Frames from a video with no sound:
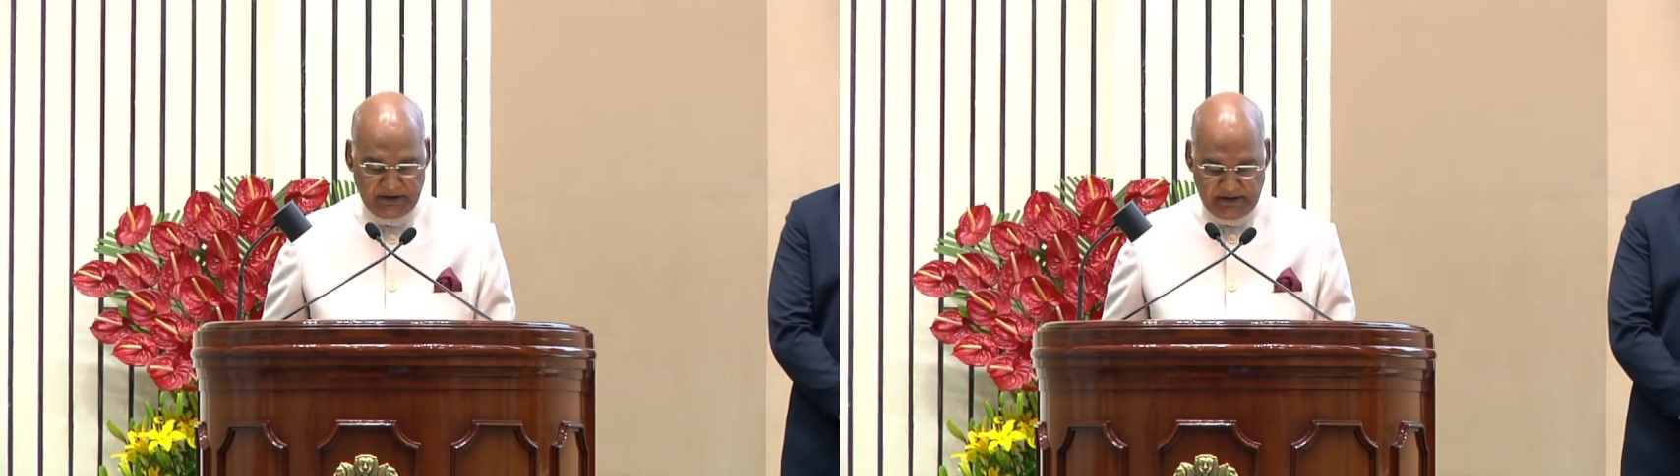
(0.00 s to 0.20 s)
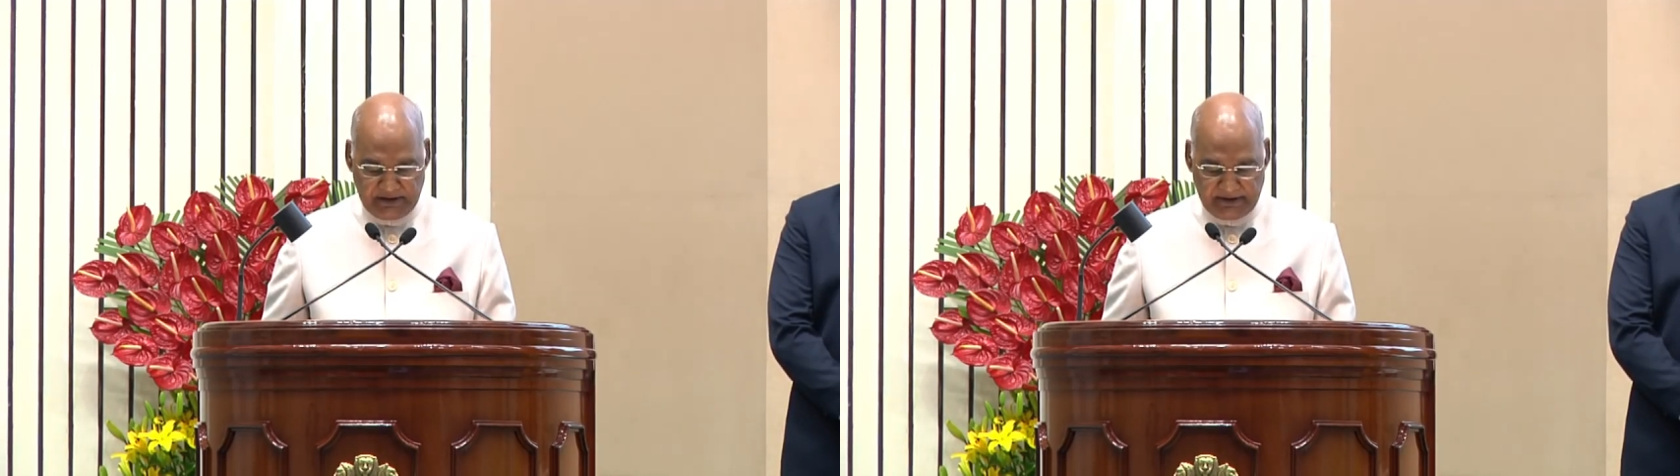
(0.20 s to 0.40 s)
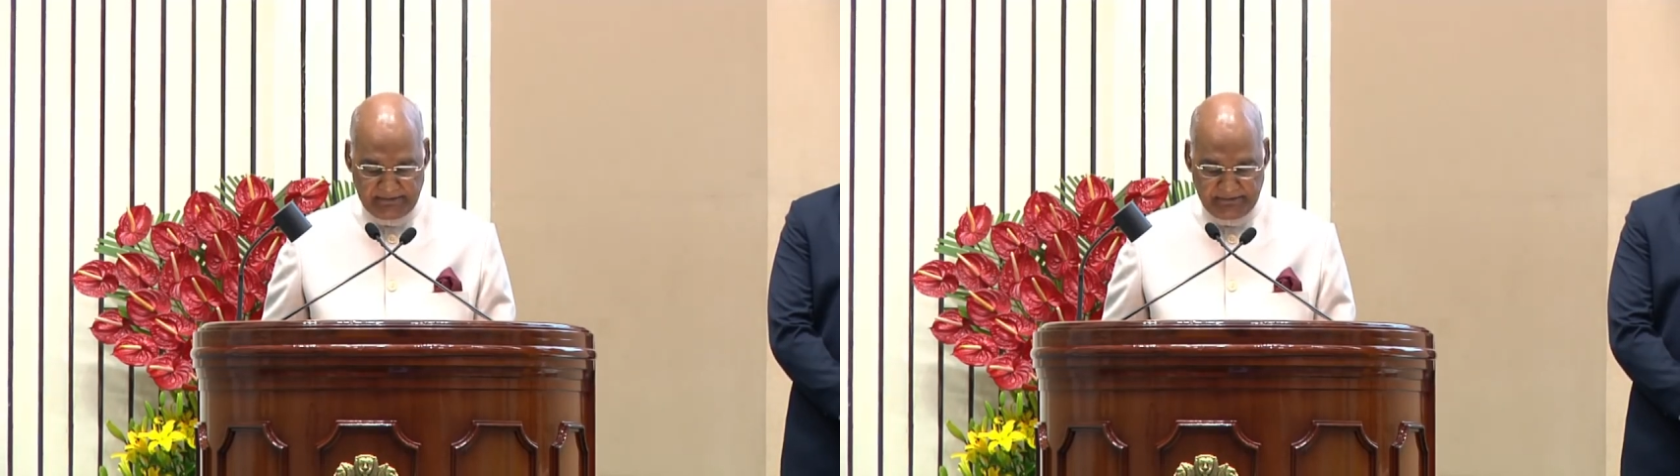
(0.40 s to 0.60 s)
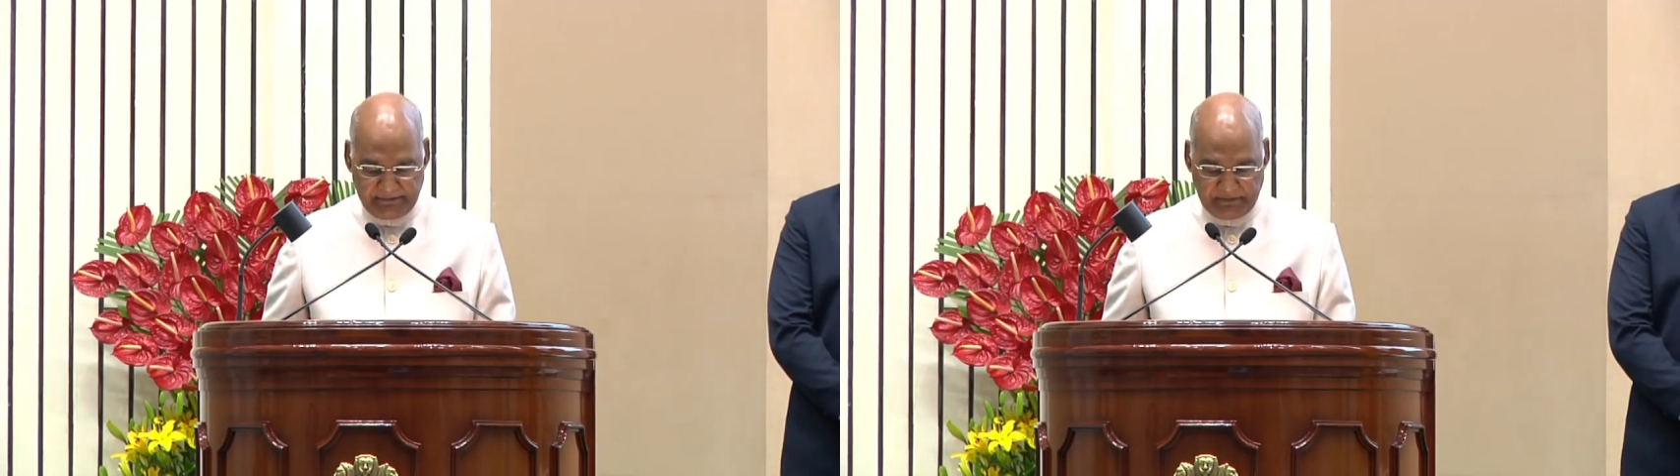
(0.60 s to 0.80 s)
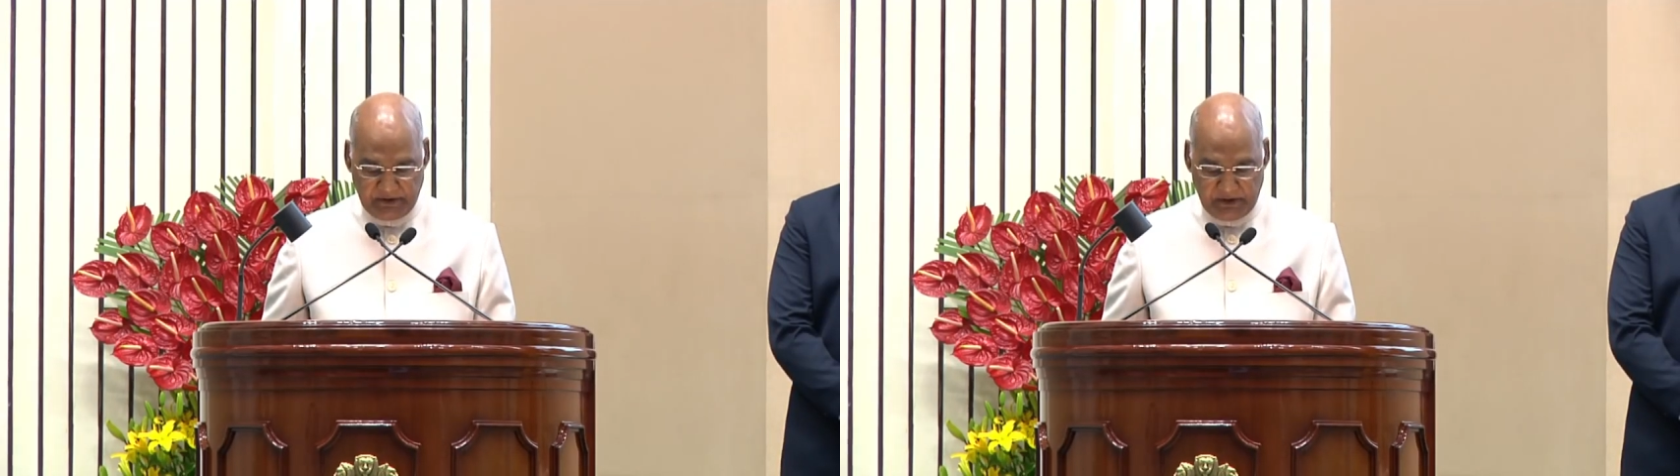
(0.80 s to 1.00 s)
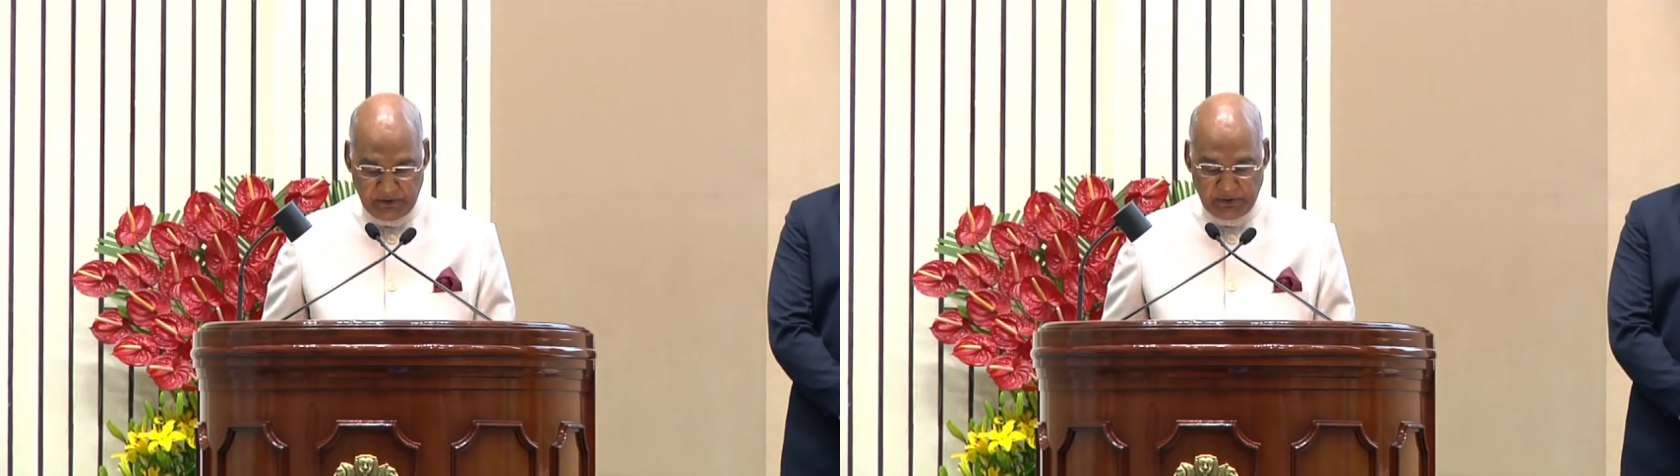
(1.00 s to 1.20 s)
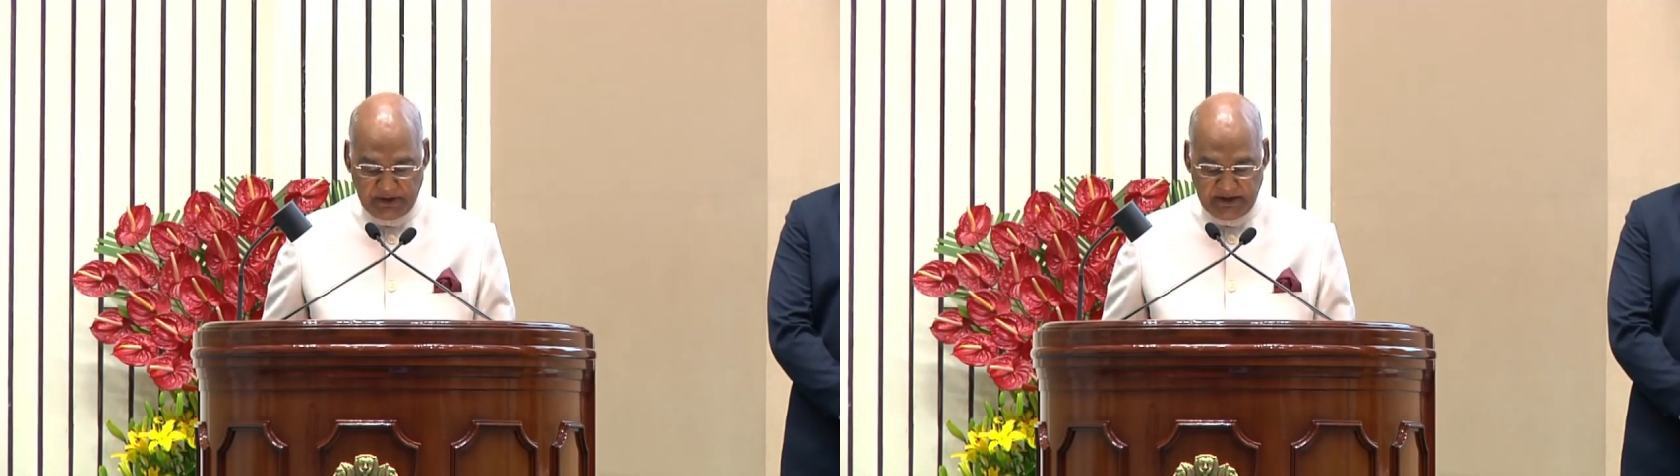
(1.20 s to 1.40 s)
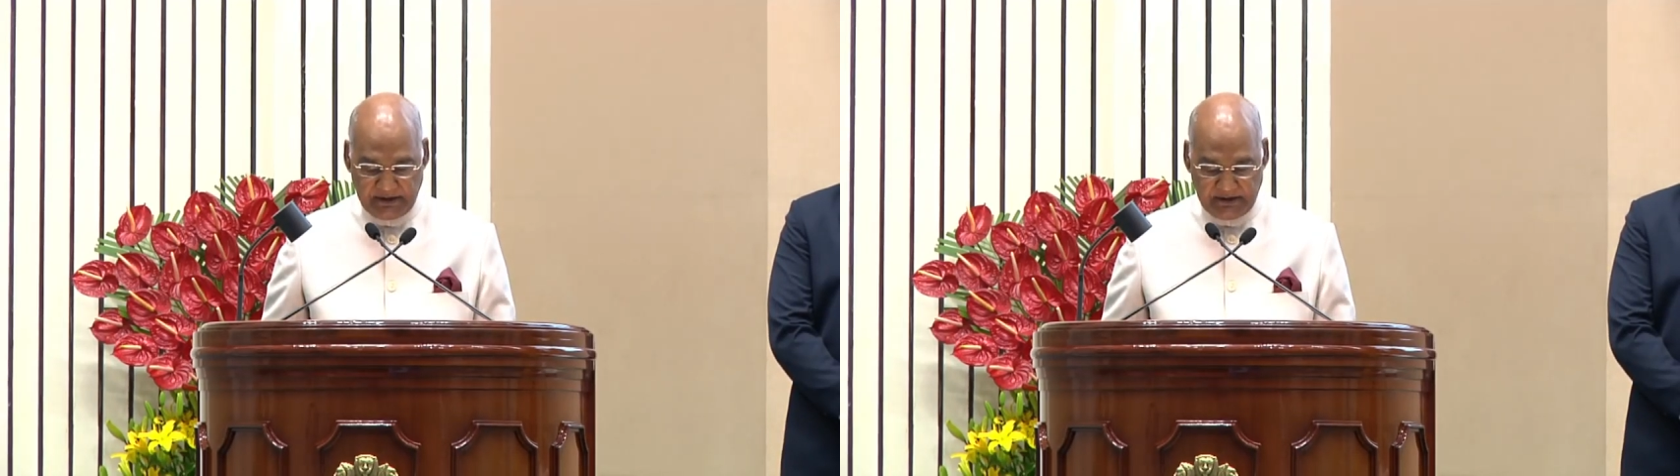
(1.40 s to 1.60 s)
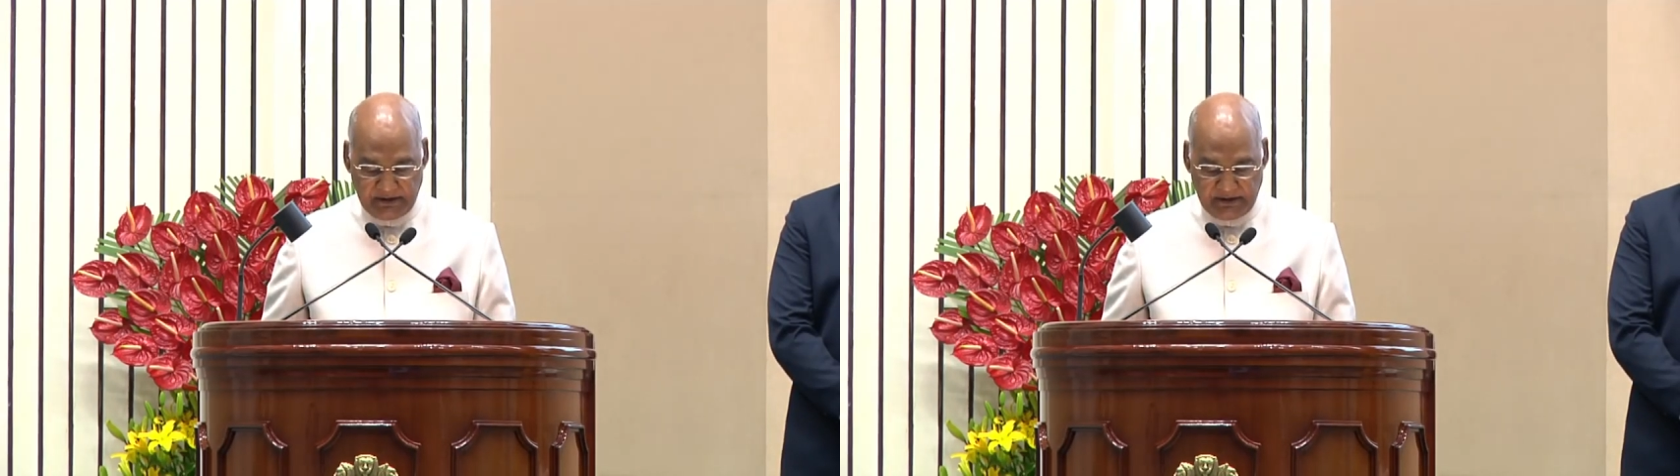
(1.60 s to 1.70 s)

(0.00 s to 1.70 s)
India. Today,